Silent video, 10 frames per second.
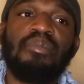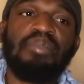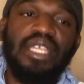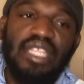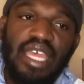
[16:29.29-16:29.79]

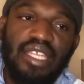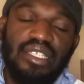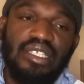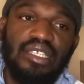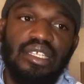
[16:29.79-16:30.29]
beat that
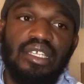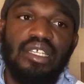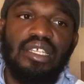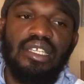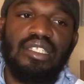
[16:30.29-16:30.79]

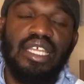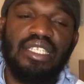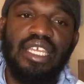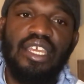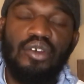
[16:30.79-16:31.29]

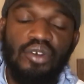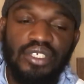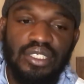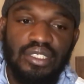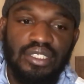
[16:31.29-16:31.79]
dead
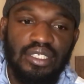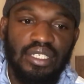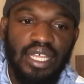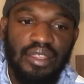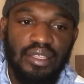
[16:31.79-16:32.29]
horse to
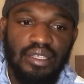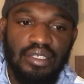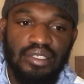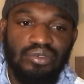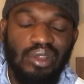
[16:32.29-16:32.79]
death.
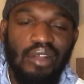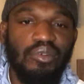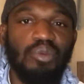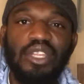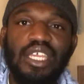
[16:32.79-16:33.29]
So I don't
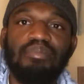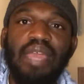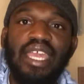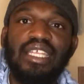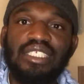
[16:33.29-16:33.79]
really want to get
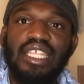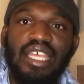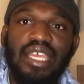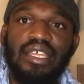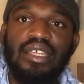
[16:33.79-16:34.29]
back into
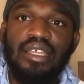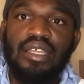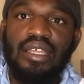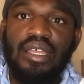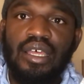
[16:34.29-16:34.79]
that.
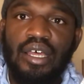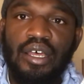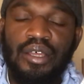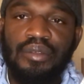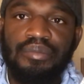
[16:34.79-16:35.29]
That's